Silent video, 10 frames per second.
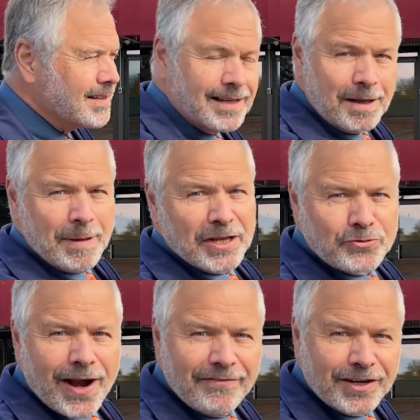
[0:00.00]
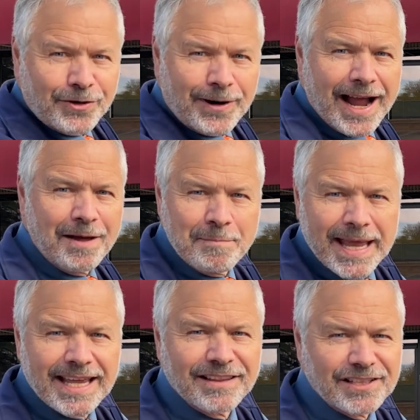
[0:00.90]
about driving around,
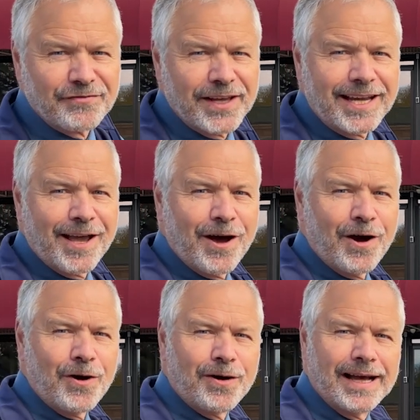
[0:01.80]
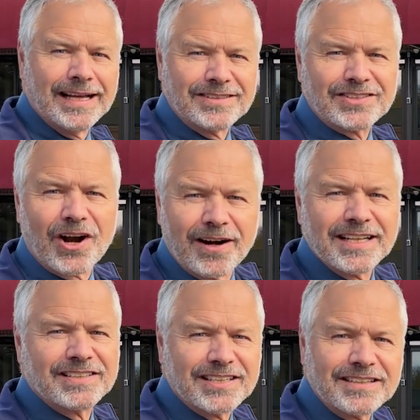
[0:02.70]
making this video, and
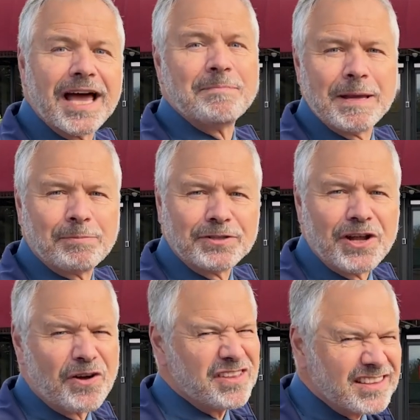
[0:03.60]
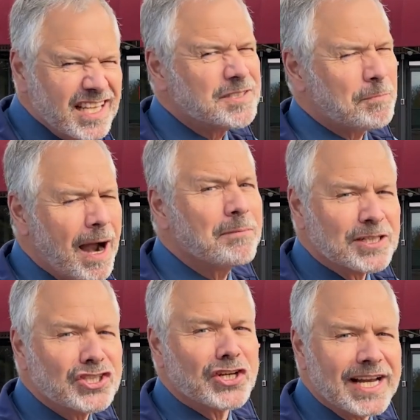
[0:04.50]
starting to let people know that they probably
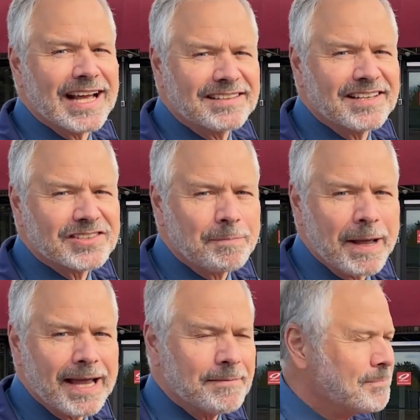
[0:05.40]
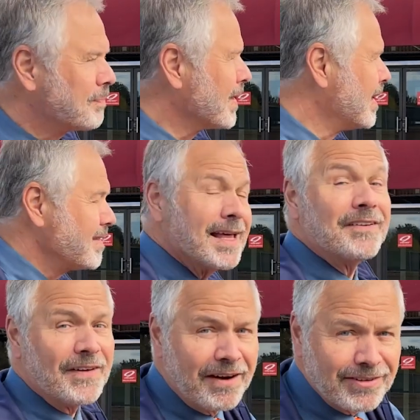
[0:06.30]
should anticipate that
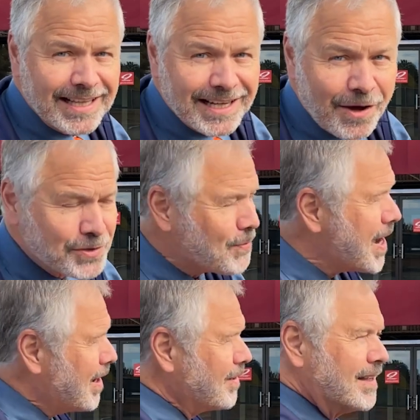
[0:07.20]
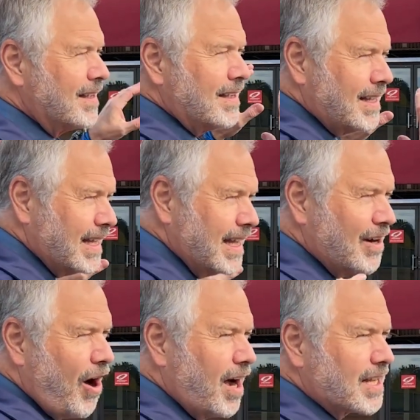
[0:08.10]
if everything goes well, in
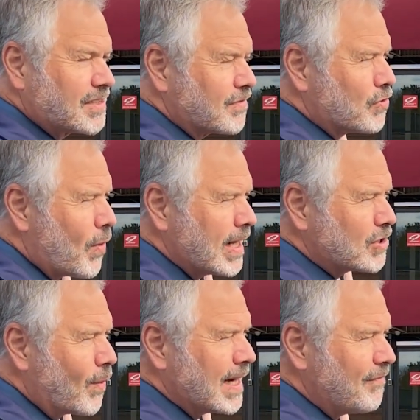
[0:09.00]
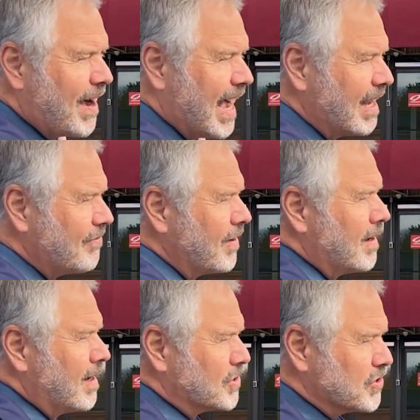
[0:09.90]
August of 2025,
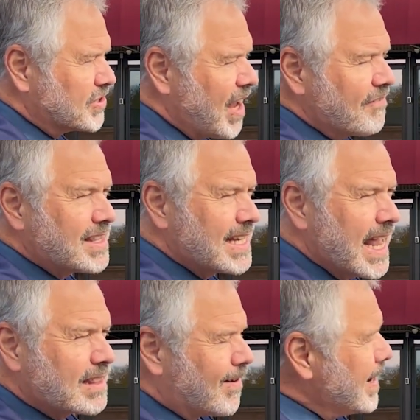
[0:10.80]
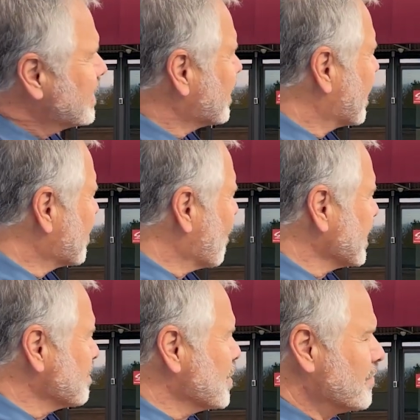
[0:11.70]
7th and 8th grade are going
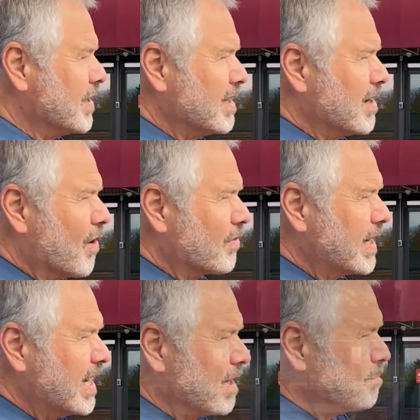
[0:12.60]
to move in over here.